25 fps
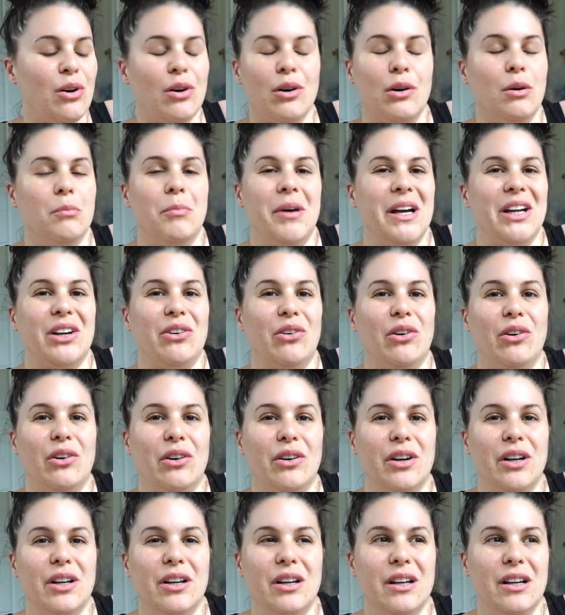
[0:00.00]
oh my
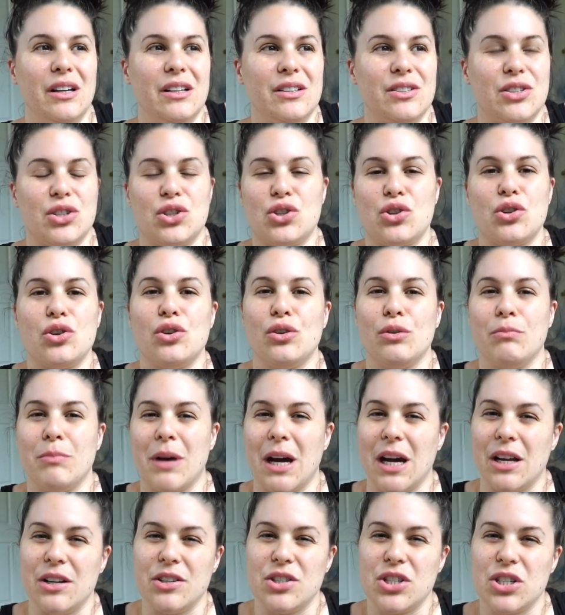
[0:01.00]
god, it's too
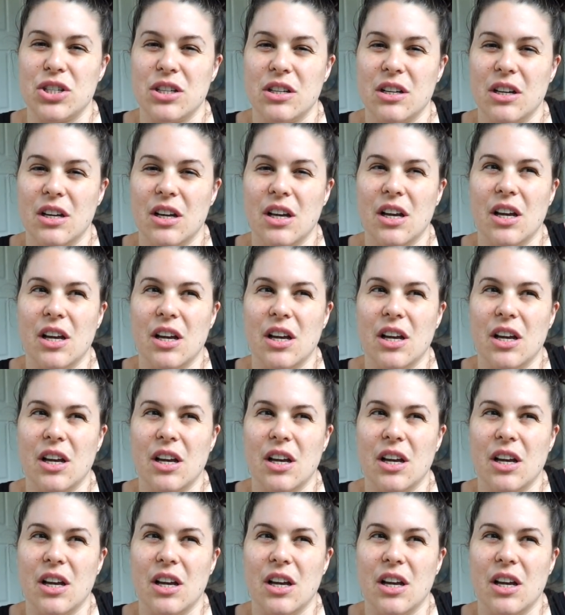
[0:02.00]
much.